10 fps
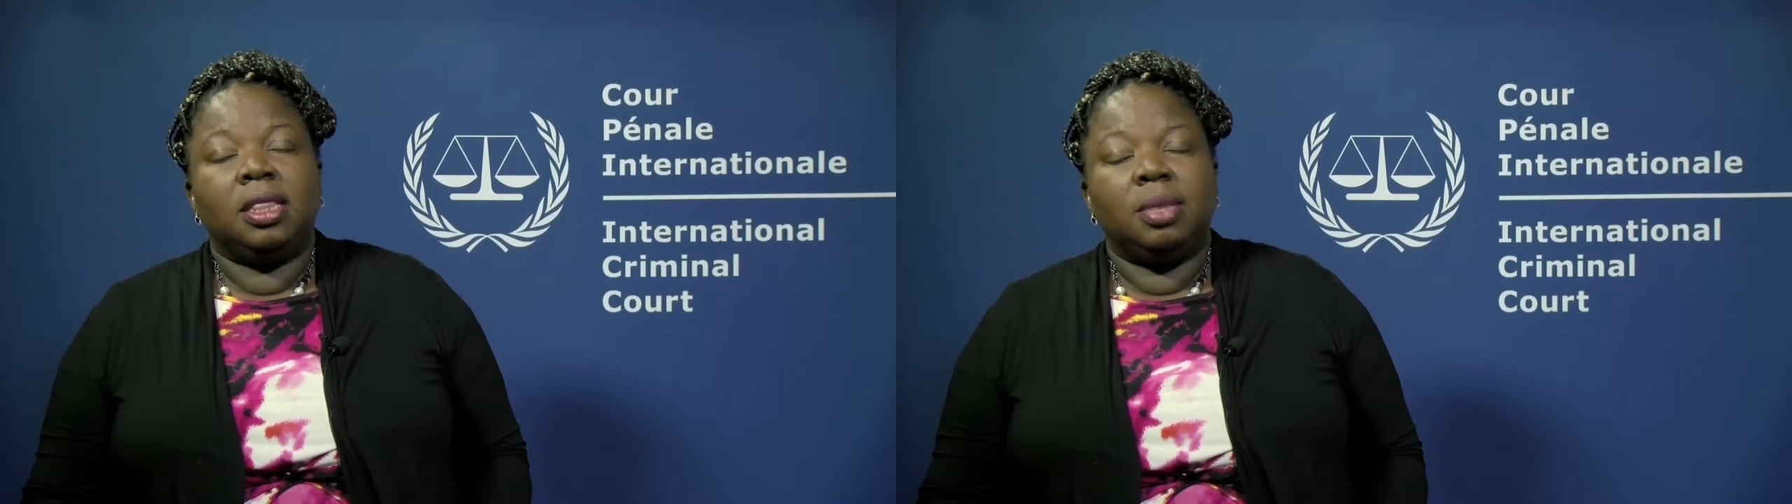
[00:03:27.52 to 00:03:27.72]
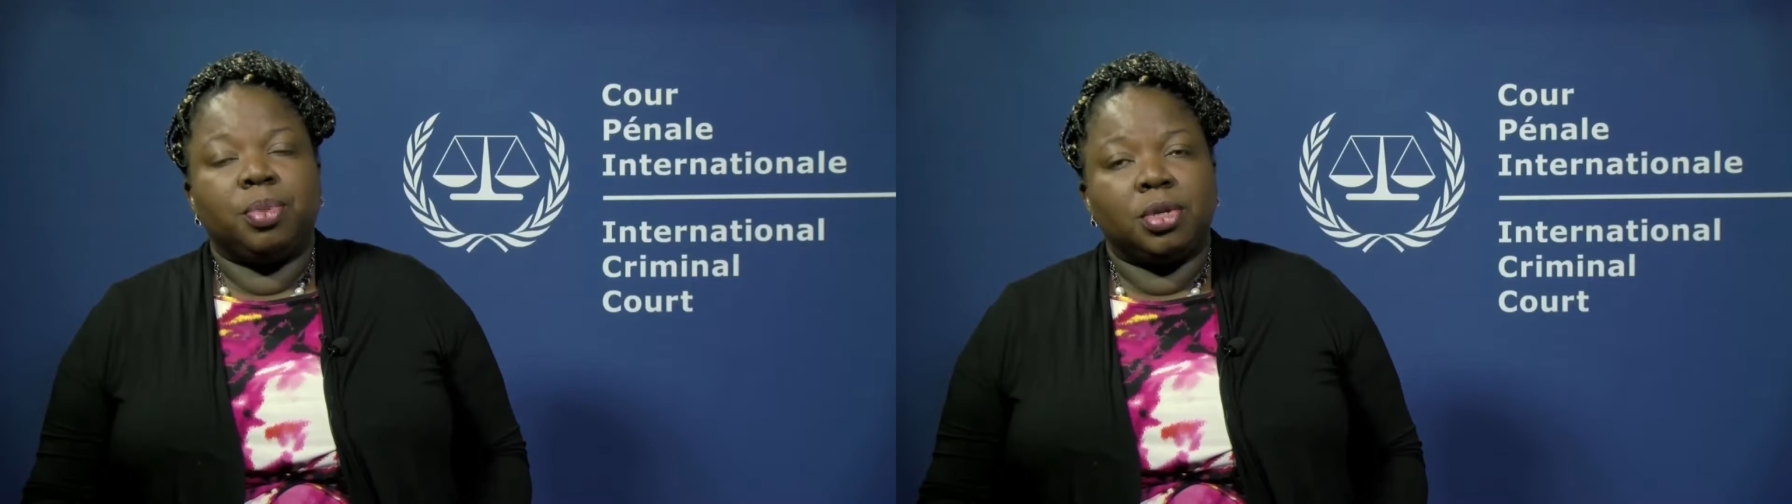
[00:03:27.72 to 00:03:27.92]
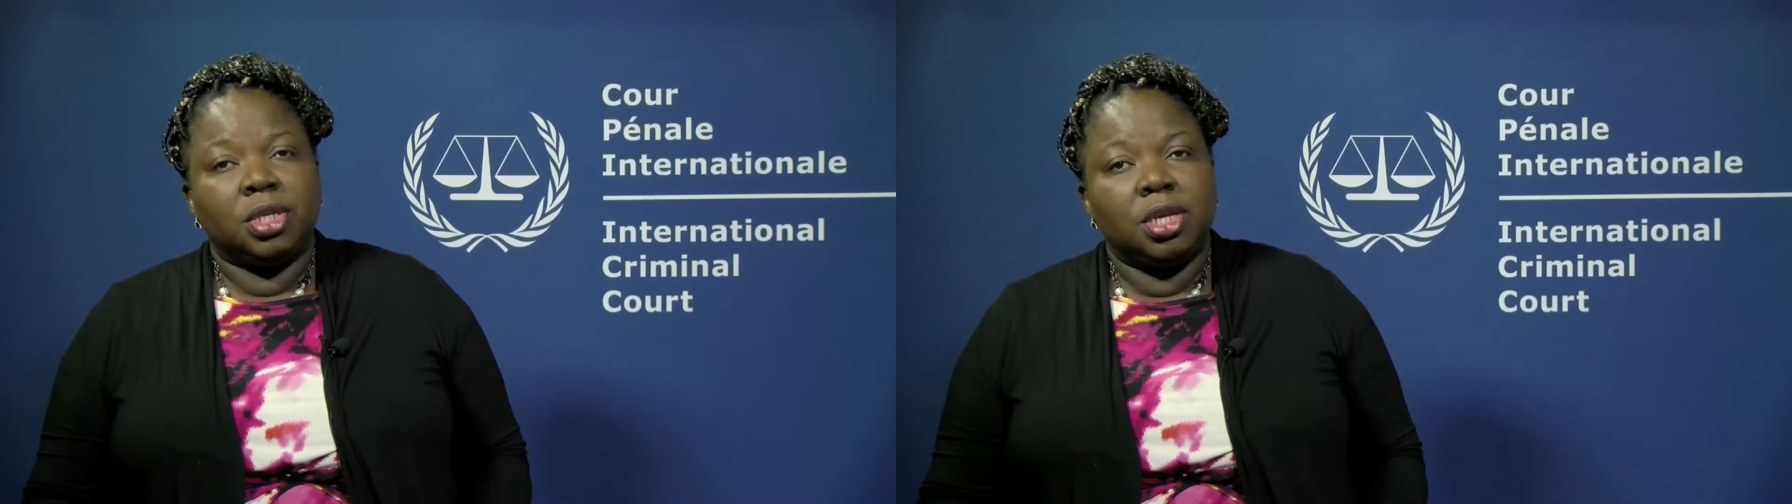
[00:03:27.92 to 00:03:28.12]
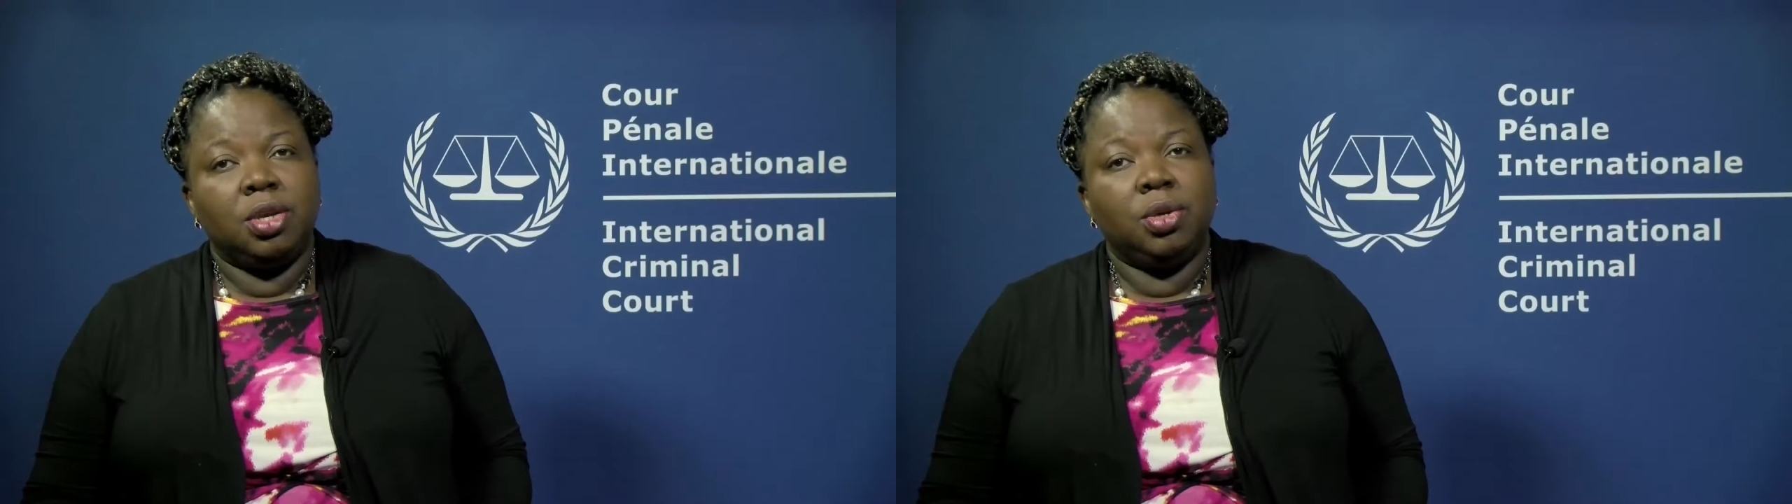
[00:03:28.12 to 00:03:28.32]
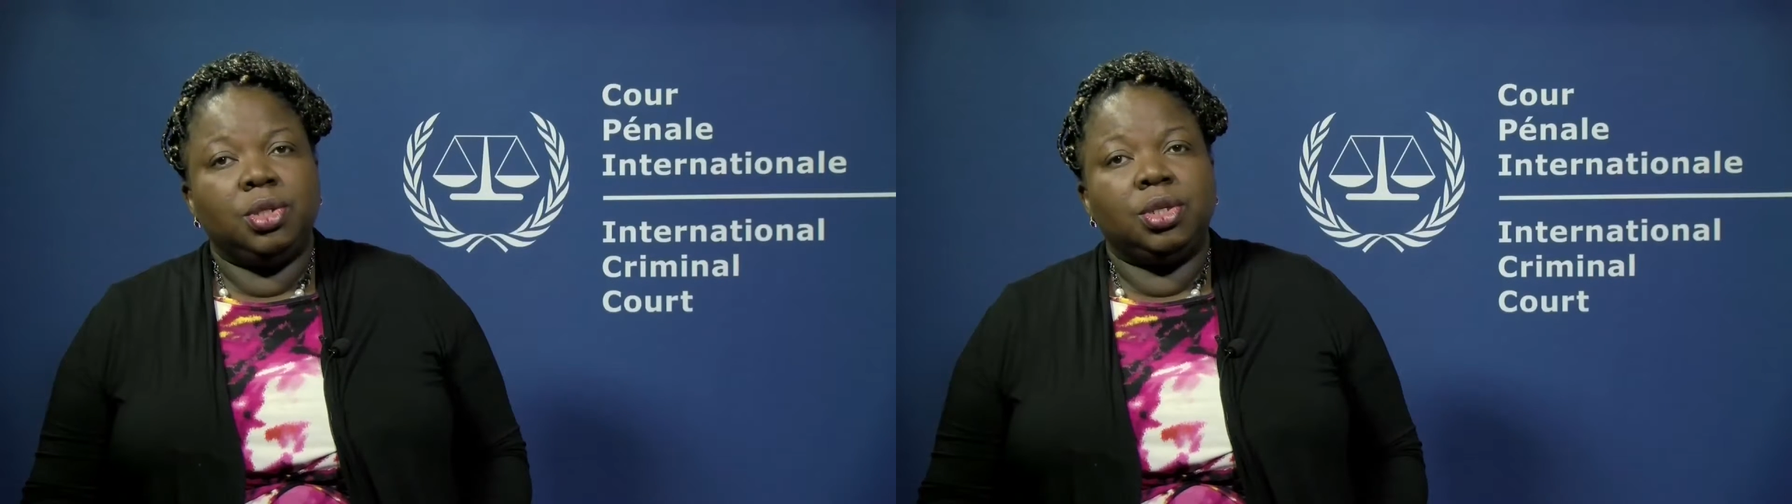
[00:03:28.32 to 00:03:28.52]
The
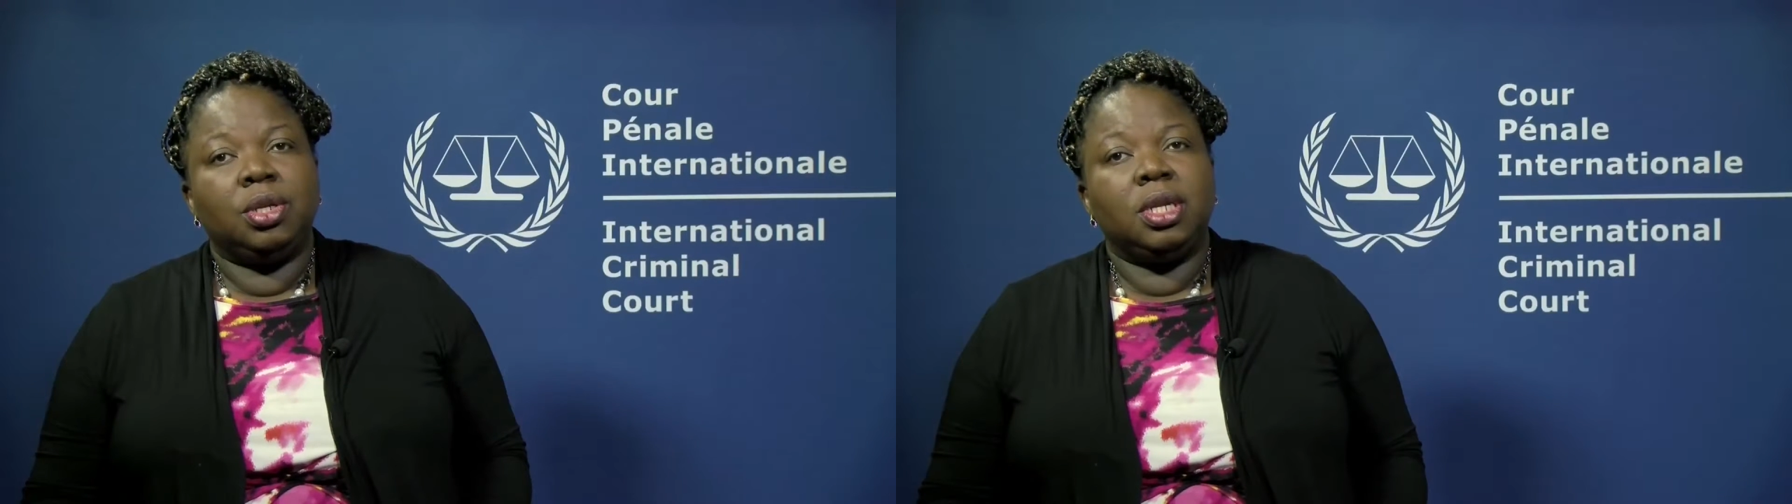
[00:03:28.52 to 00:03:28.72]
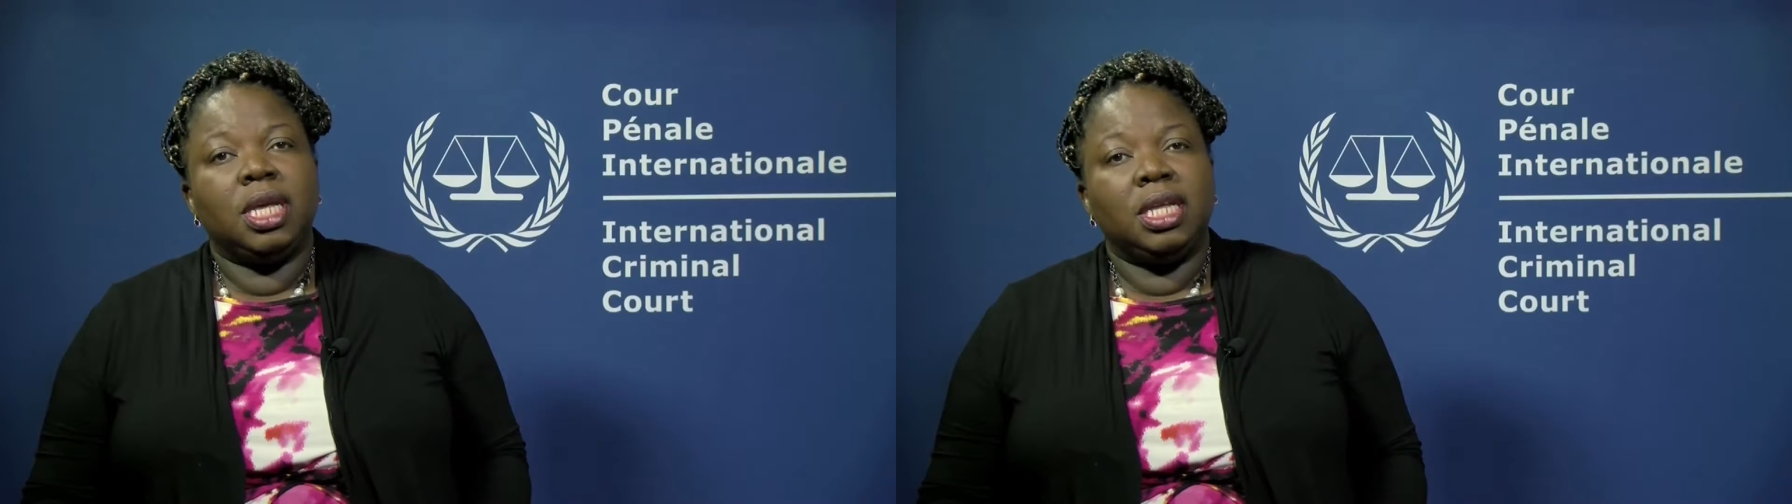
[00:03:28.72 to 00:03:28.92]
prosecution